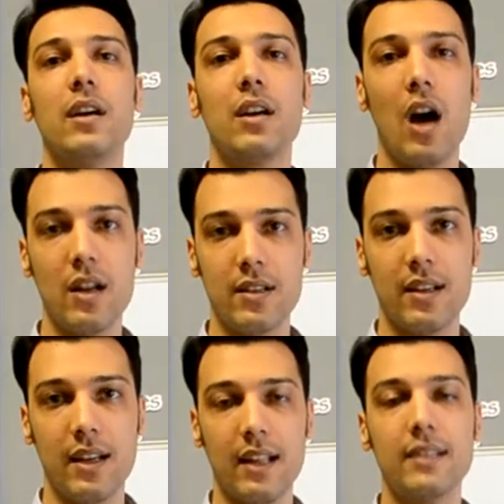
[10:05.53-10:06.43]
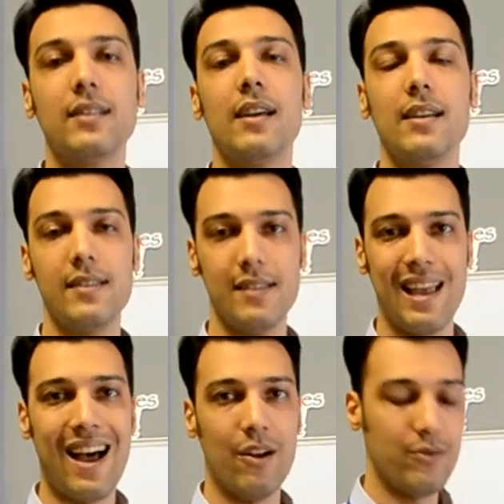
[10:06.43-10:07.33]
consonant
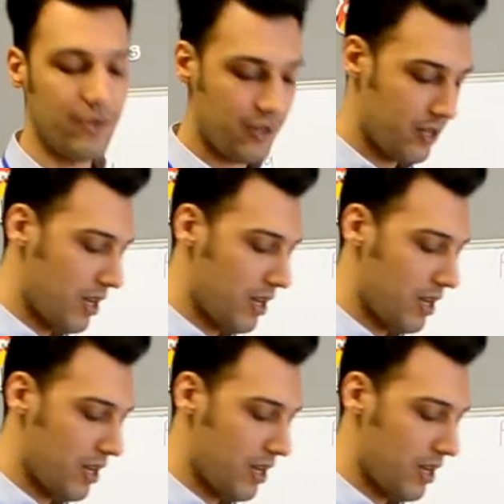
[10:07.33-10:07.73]
sounds.